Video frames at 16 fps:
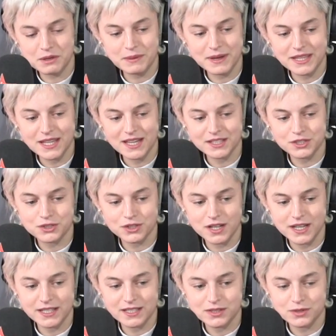went there to
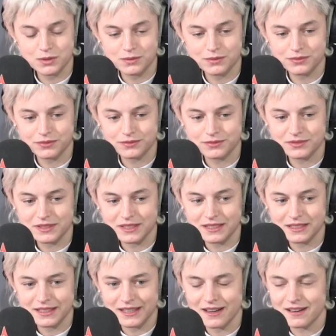try and sort of
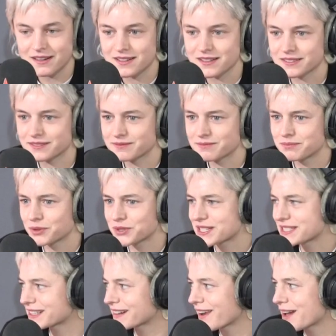get our
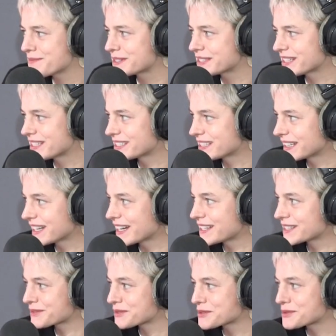bodies acclimatized, I
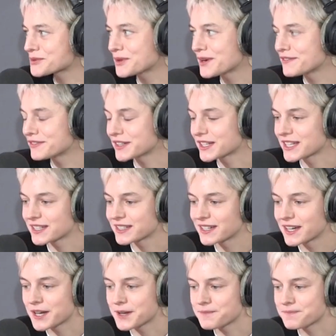guess, which was quite funny.
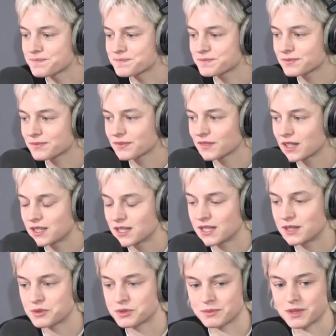I
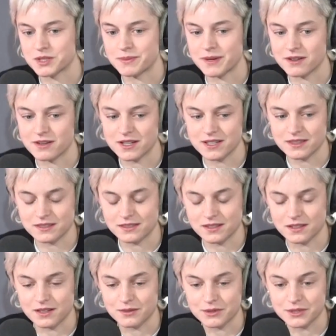think he was much better at it
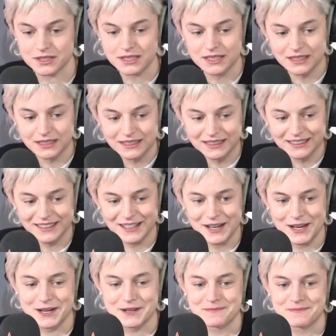than I was.
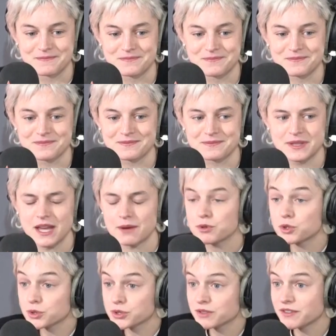But yeah,
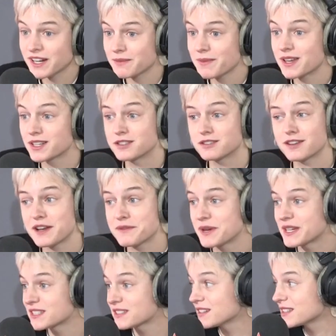would also recommend, great
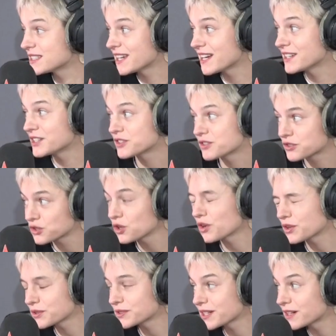way to start the day, just
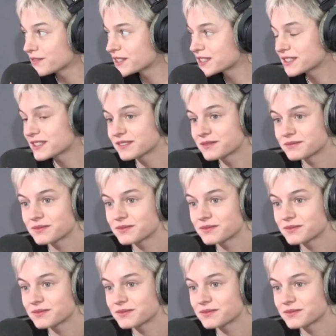shock yourself into